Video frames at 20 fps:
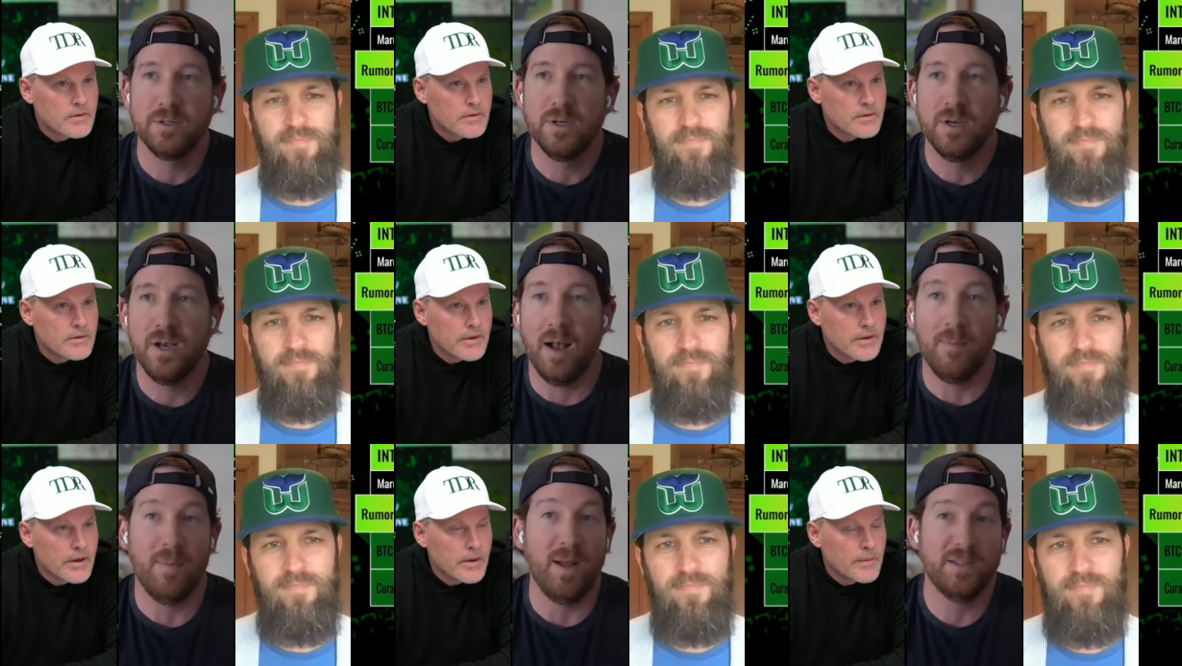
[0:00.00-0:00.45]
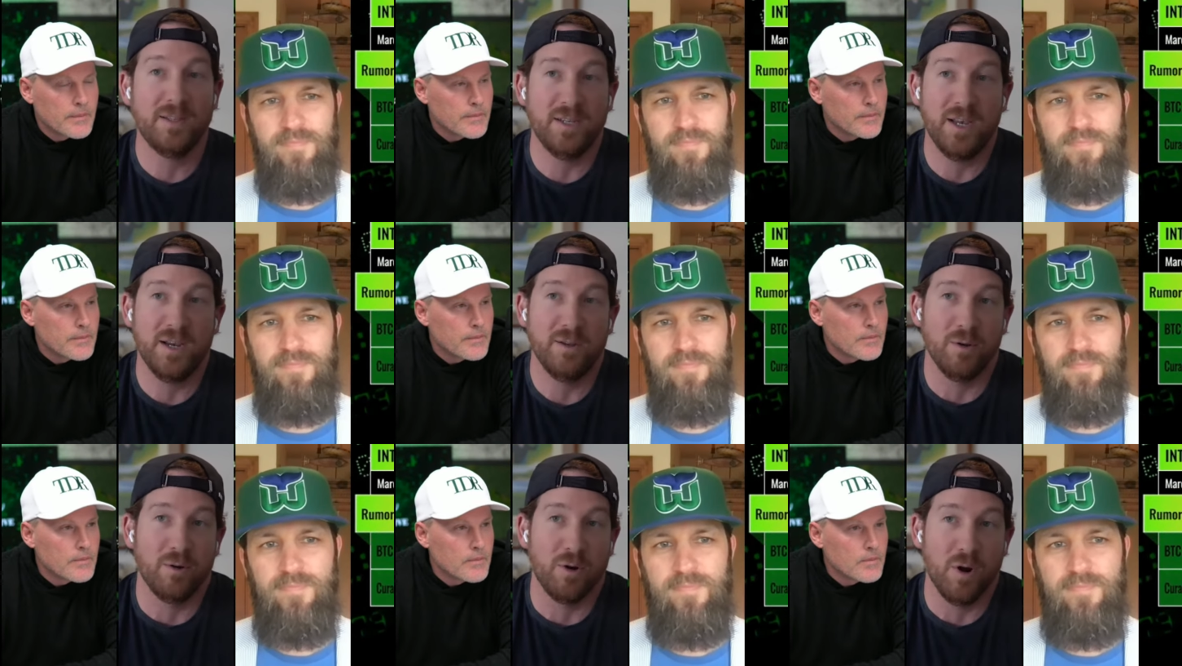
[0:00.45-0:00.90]
Speaker 1: I'm yeah. not saying
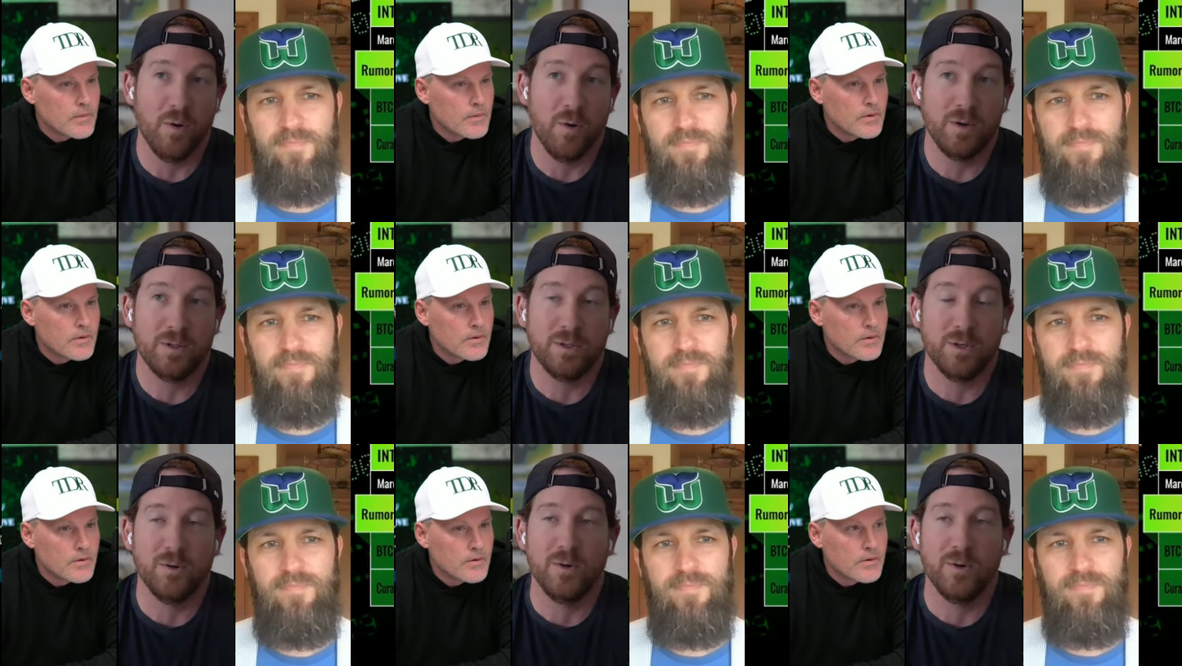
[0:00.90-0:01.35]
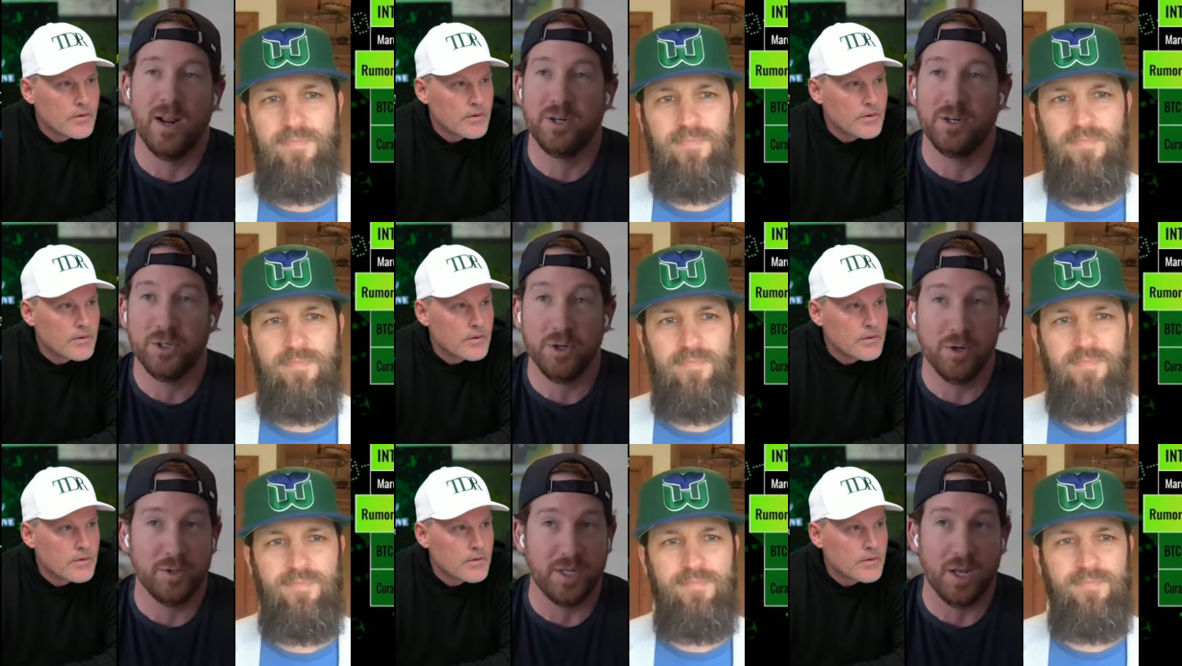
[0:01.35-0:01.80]
they're going to, and I
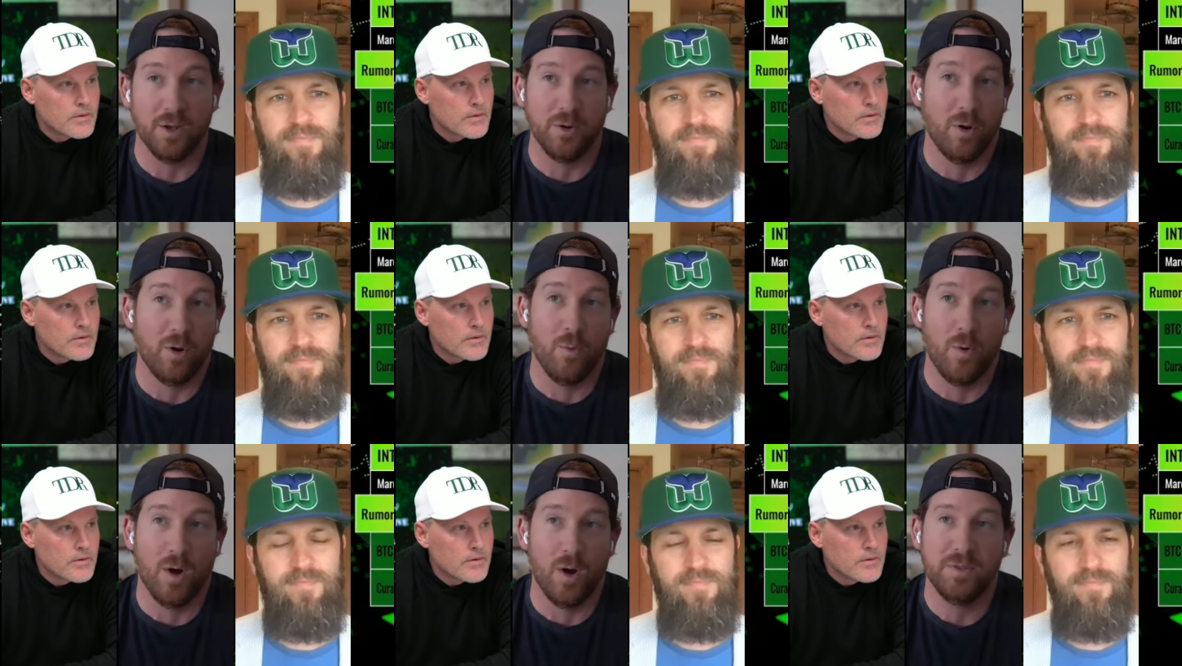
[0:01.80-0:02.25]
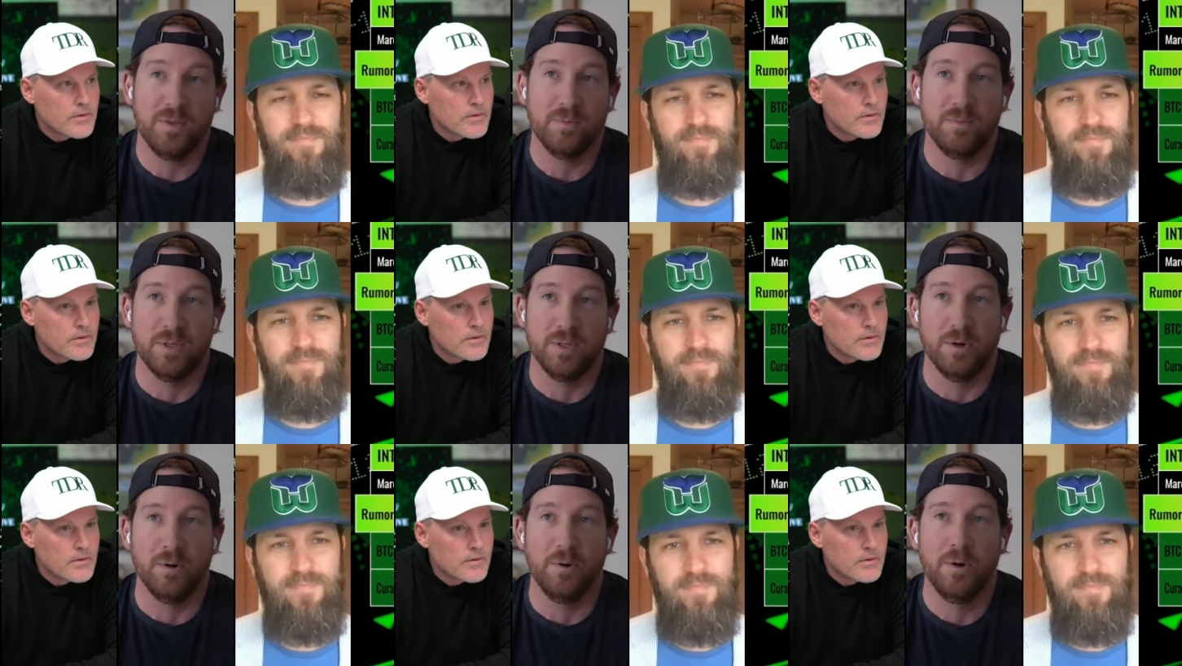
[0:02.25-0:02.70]
sure as hell don't want them
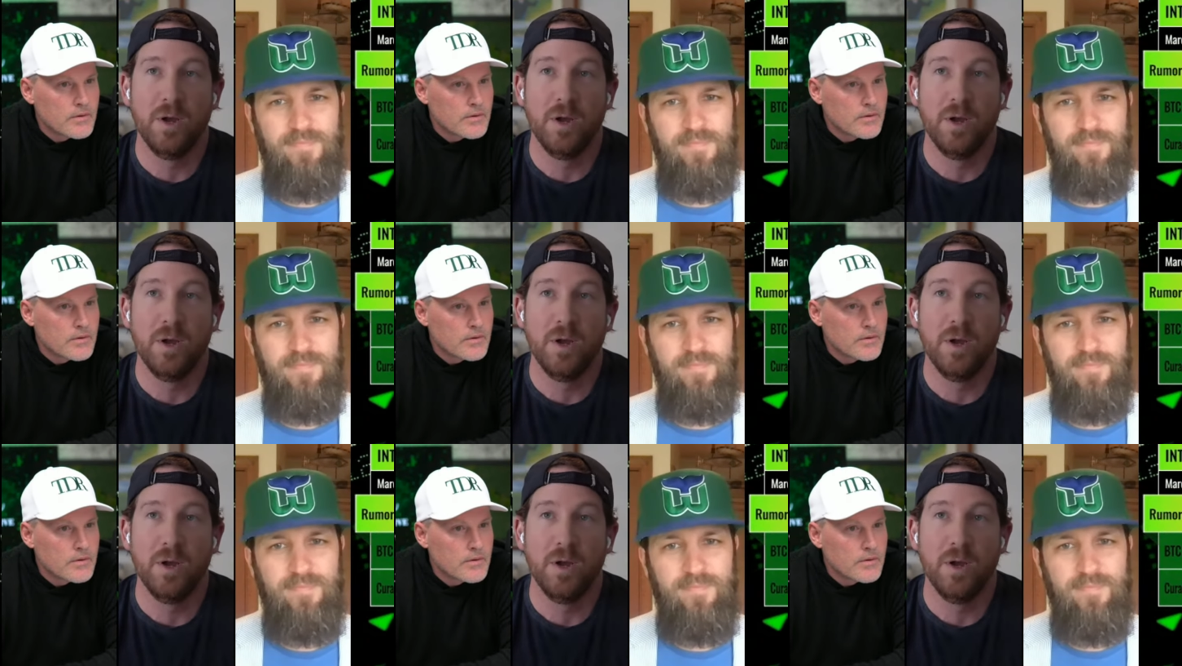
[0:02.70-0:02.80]
to.